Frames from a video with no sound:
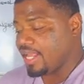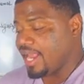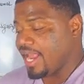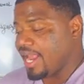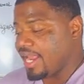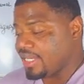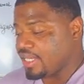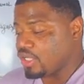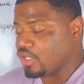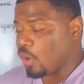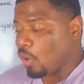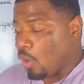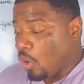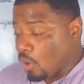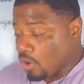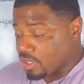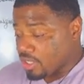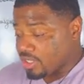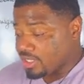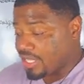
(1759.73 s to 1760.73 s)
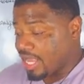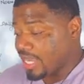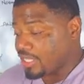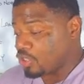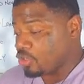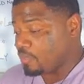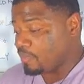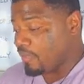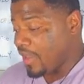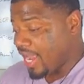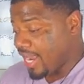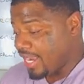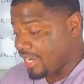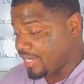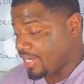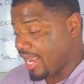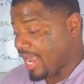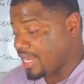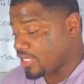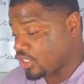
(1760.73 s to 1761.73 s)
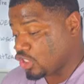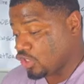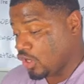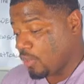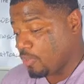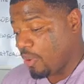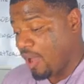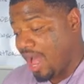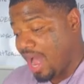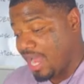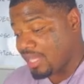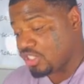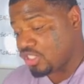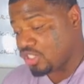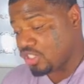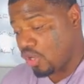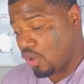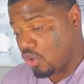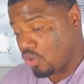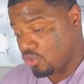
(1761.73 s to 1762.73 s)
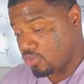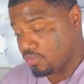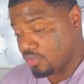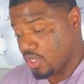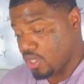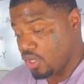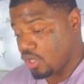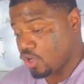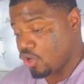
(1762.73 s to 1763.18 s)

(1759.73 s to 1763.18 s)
And in order that you may enter upon so